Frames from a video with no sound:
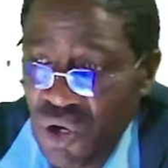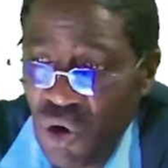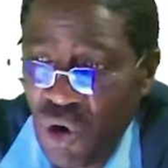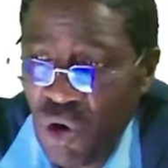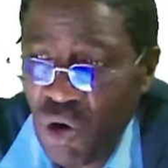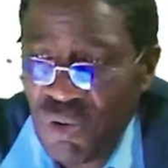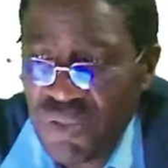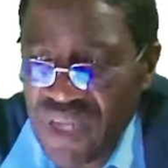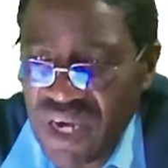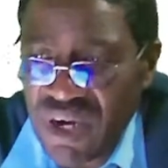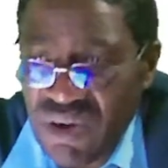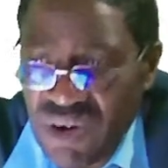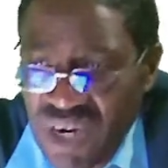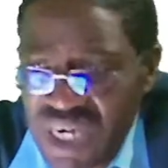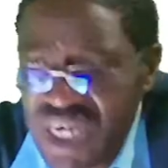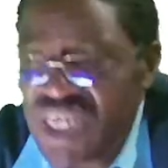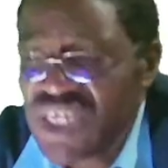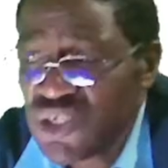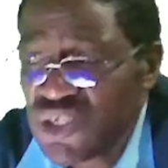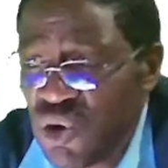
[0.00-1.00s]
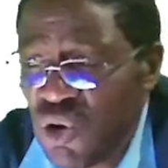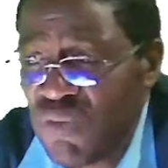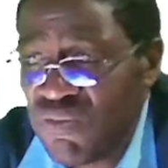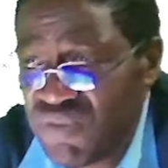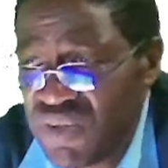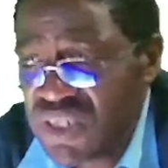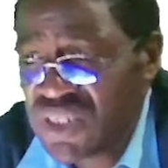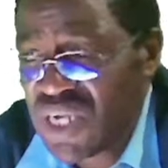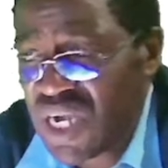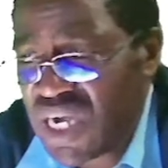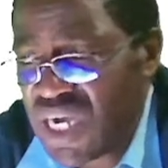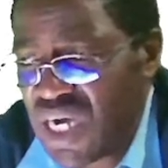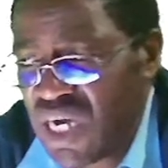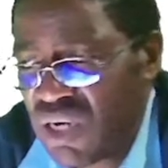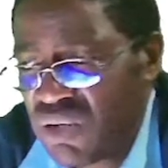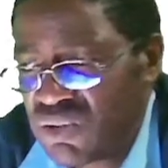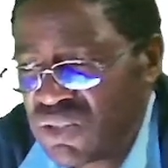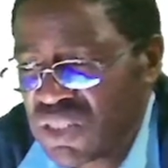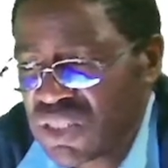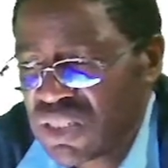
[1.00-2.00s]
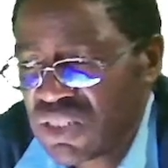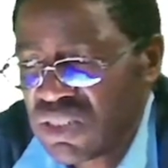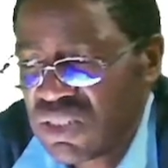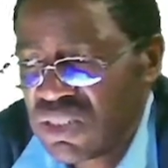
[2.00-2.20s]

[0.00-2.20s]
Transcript: On the credit of this account,